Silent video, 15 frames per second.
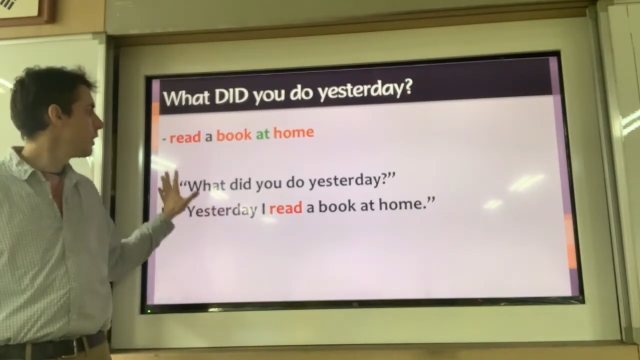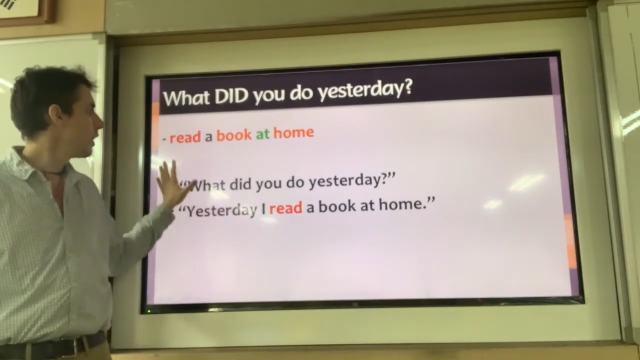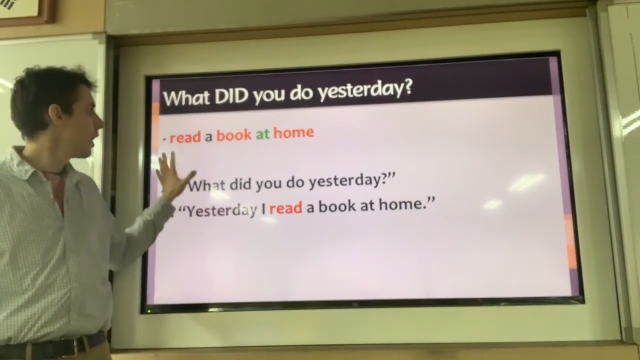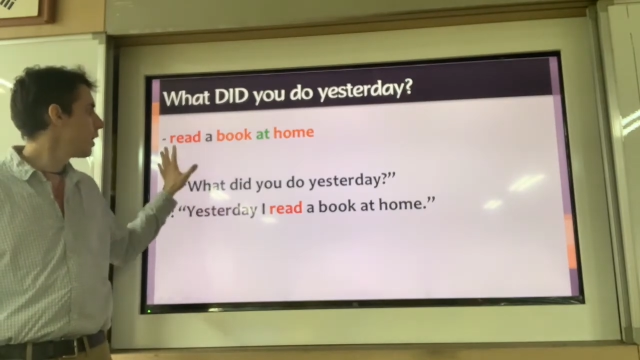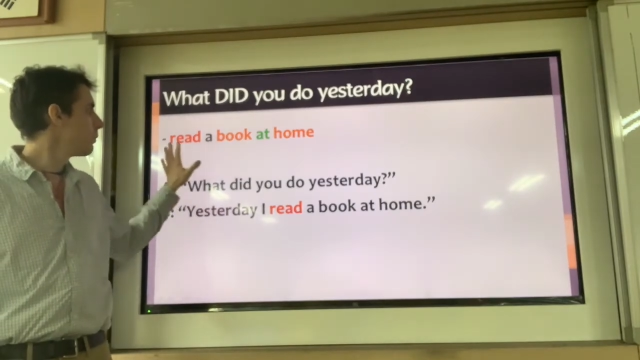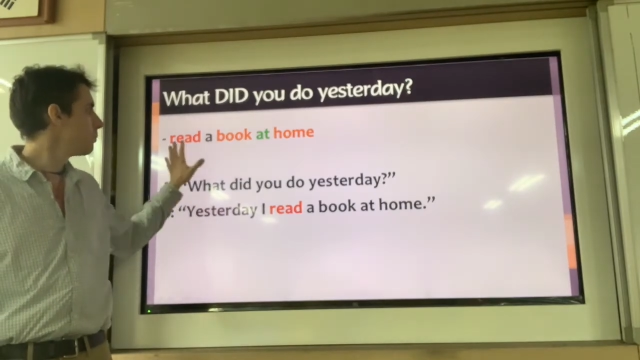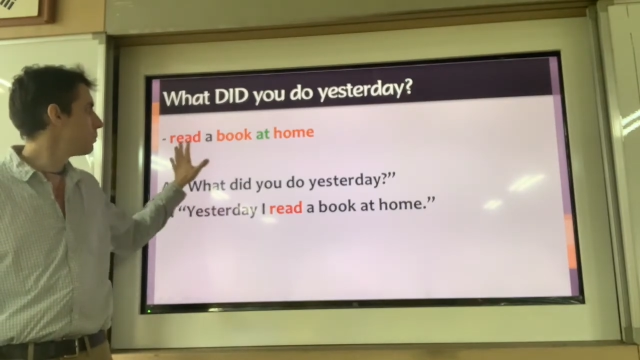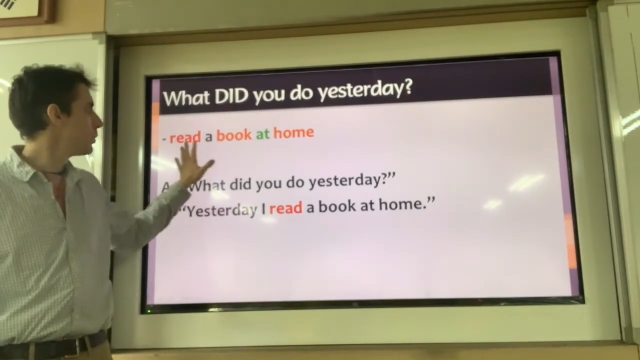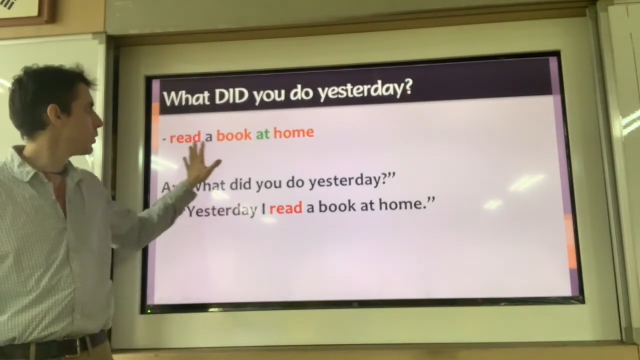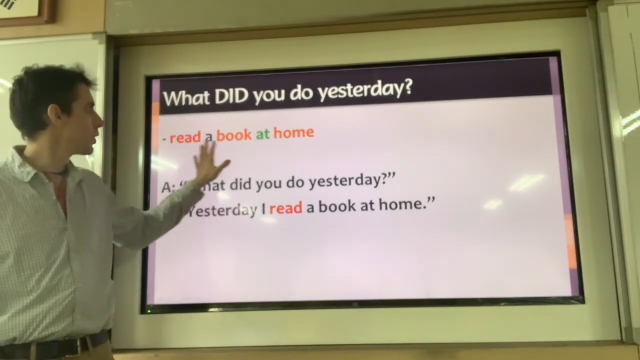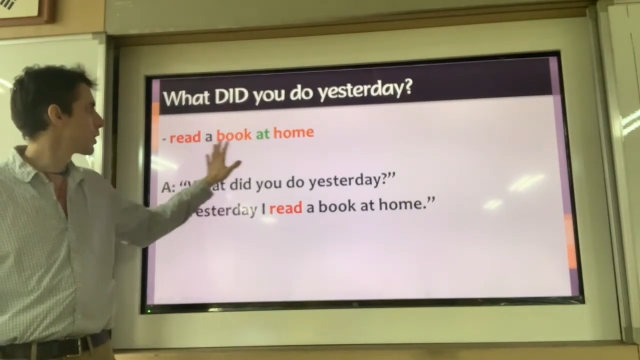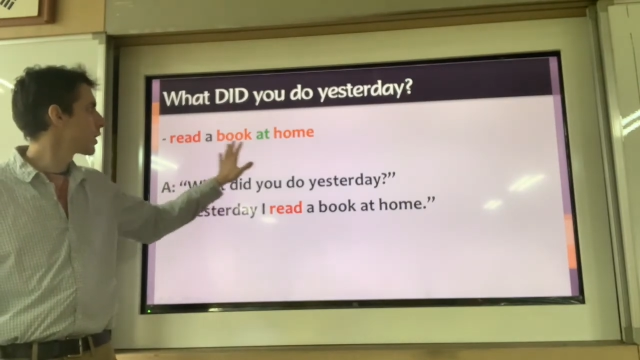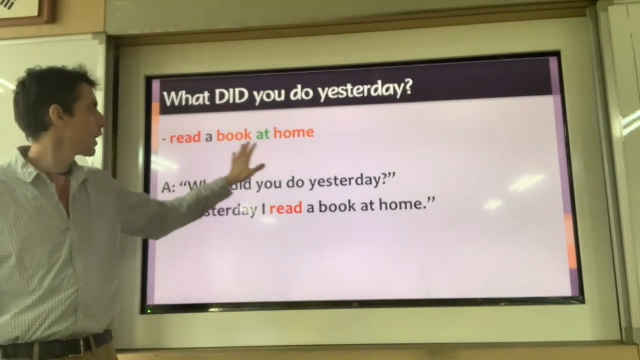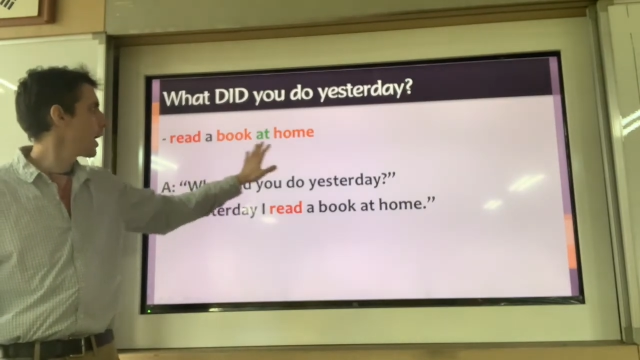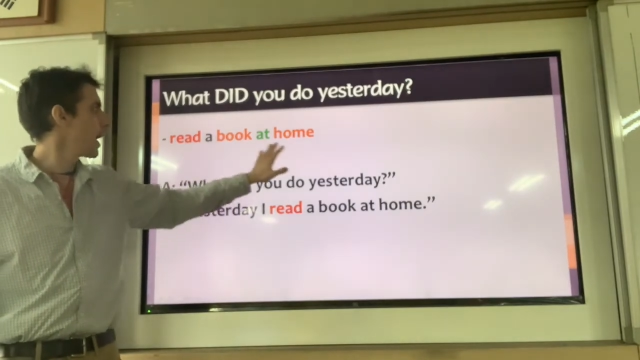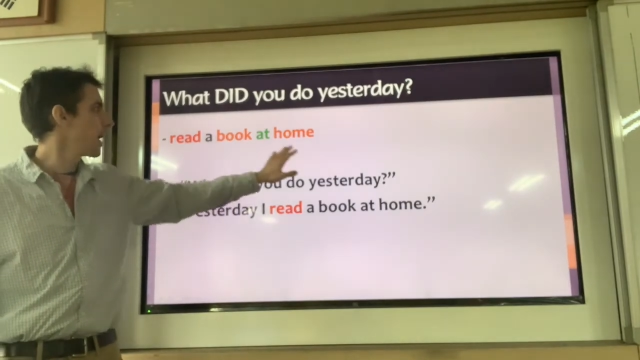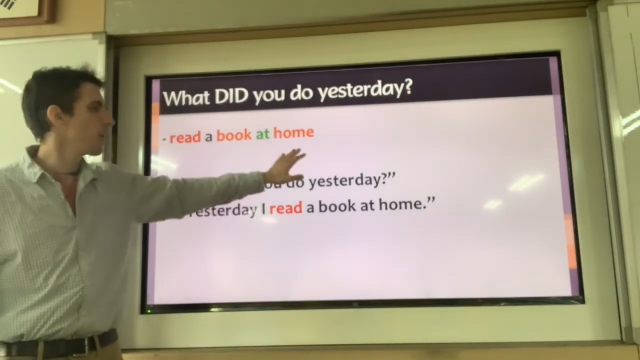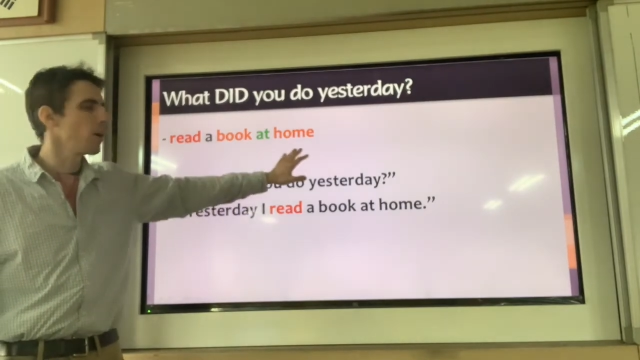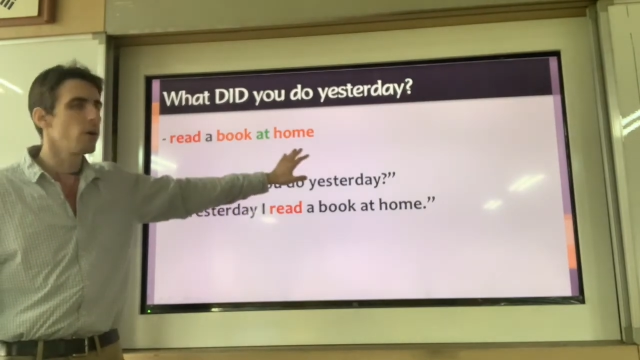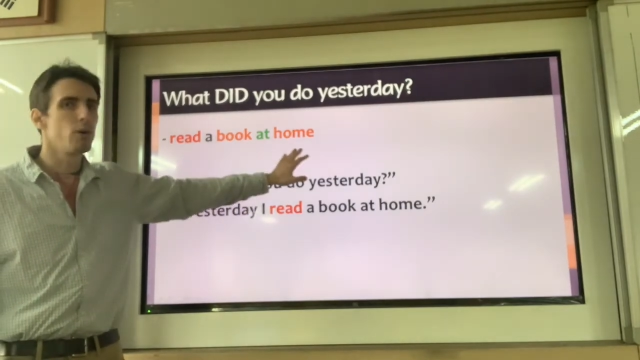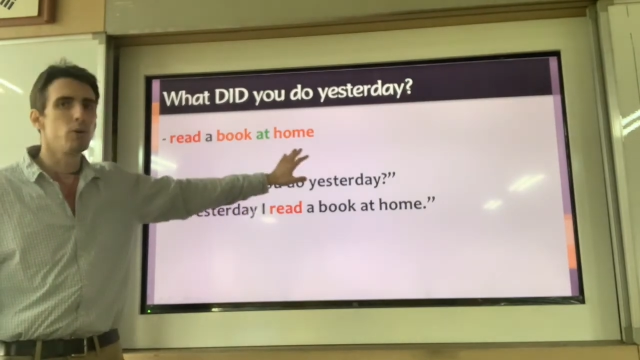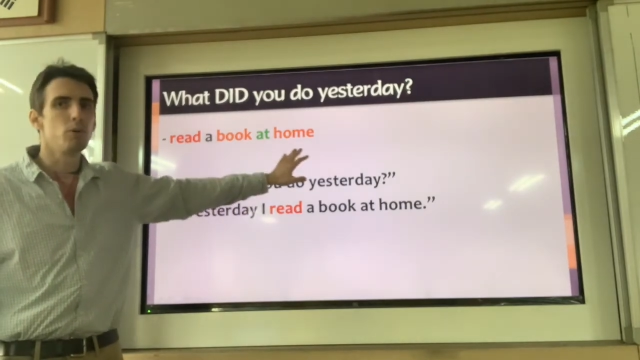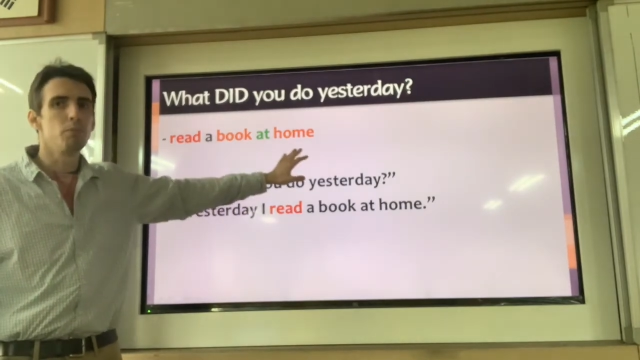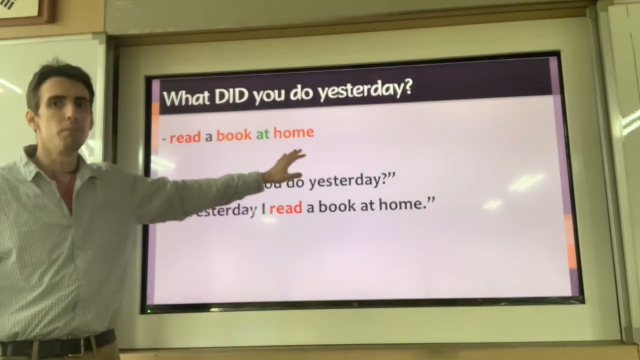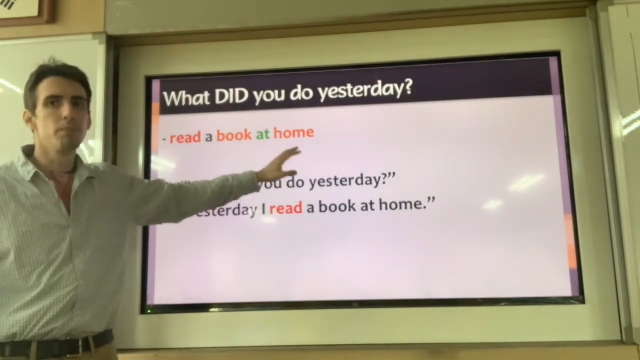a book at home.